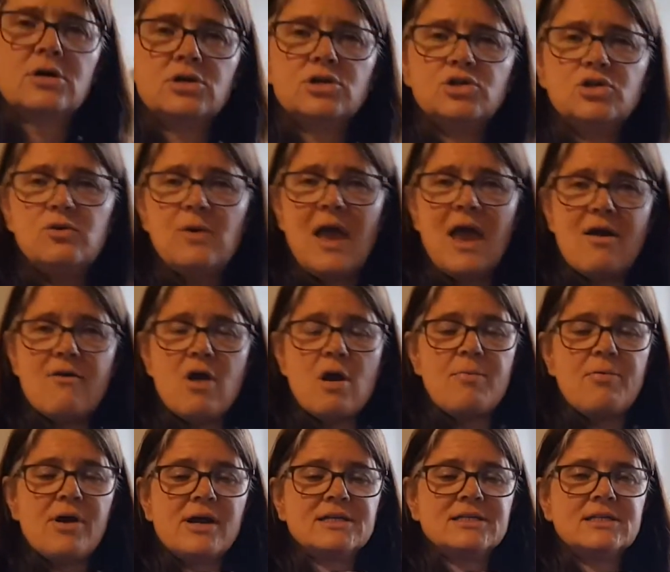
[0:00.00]
2
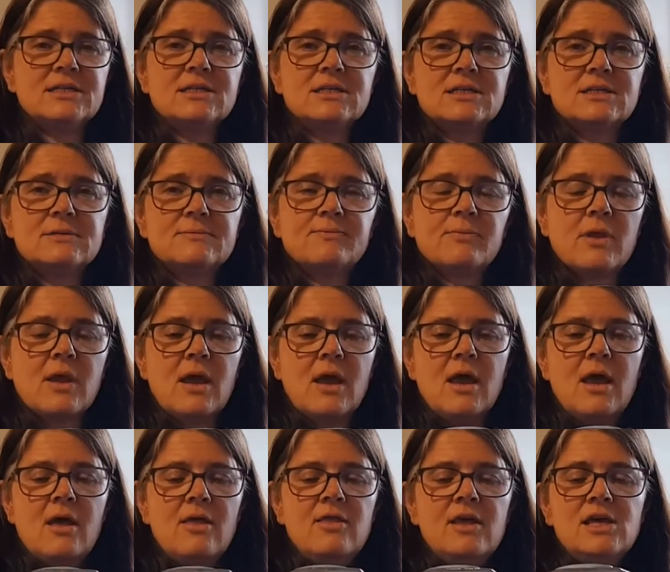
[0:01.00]
AeroPressers.
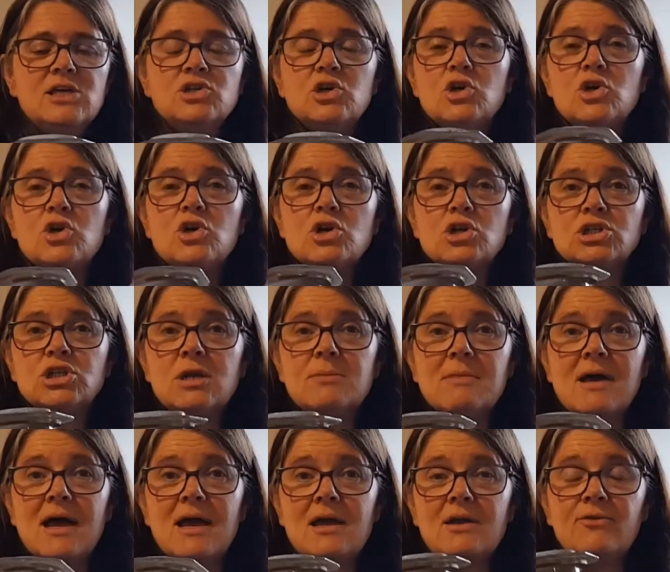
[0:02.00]
These are usually
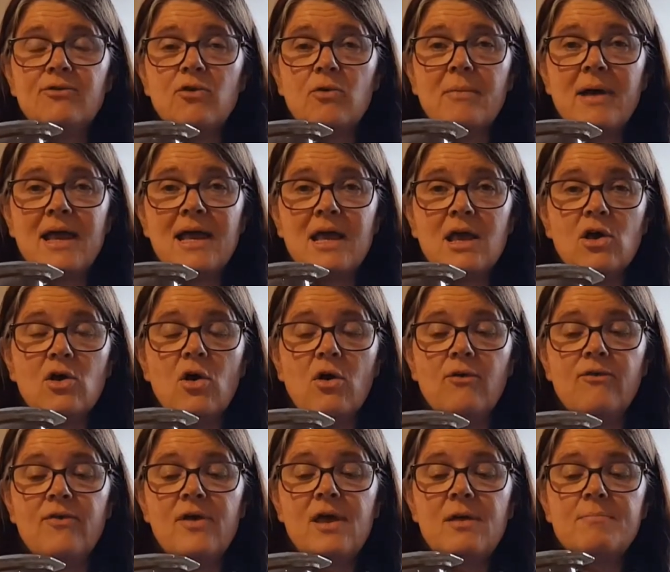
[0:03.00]
made for making
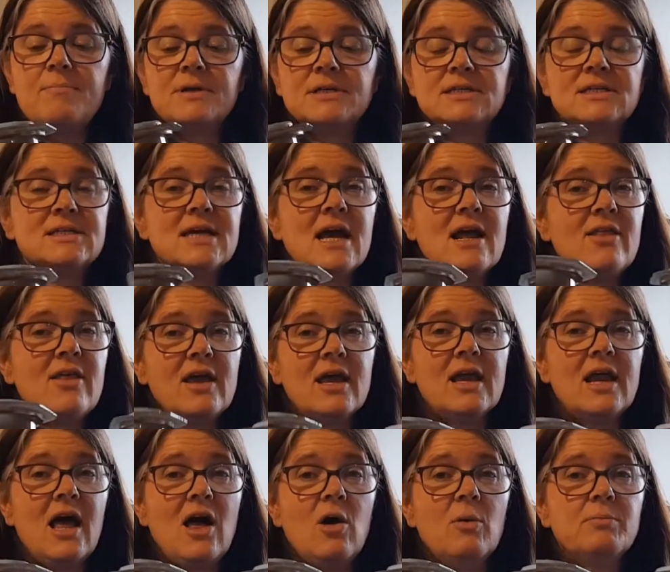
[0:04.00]
coffee, but today they're going
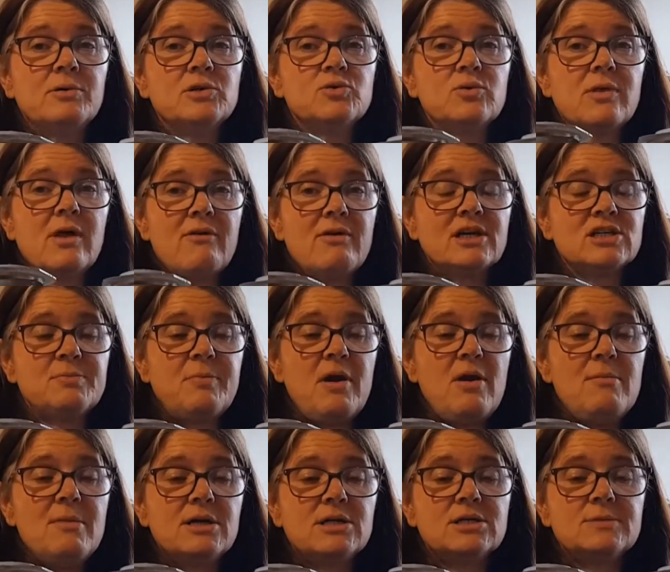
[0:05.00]
to help us with our
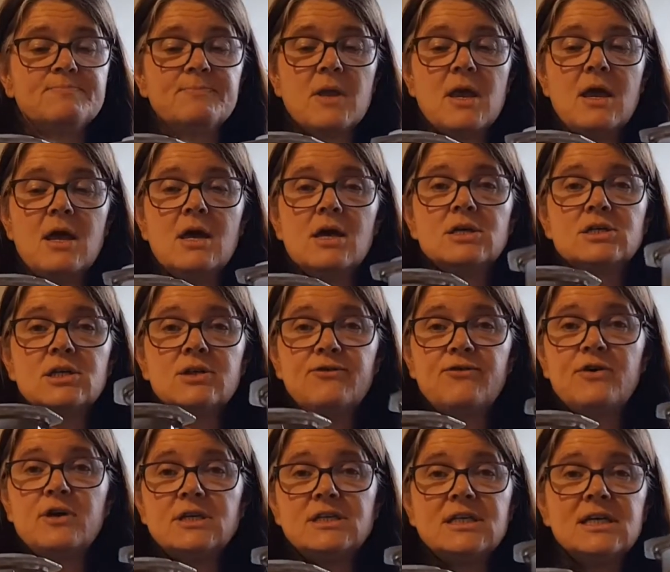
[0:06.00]
experiment. So the
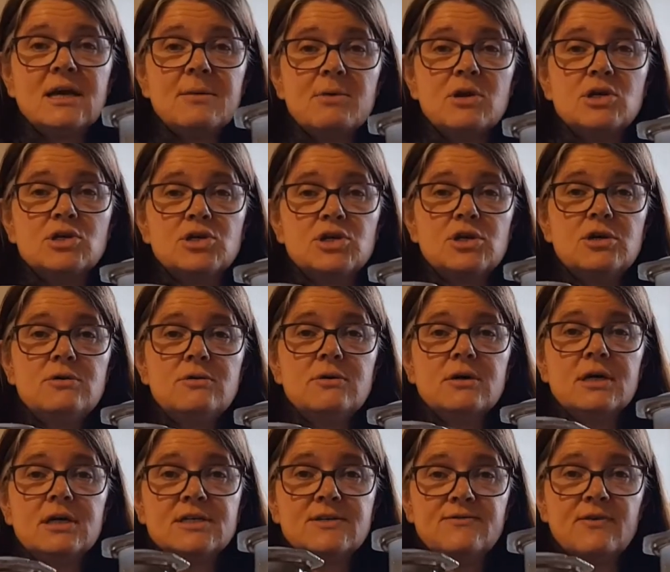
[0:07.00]
first thing I'm going to do
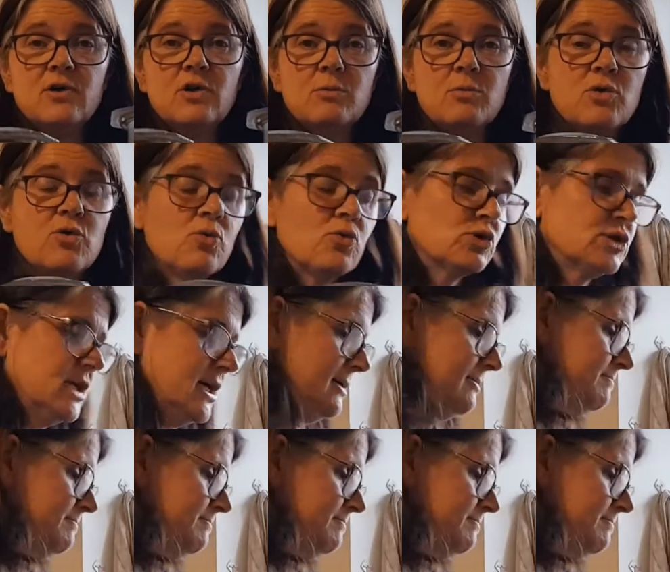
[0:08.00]
is fill them with water.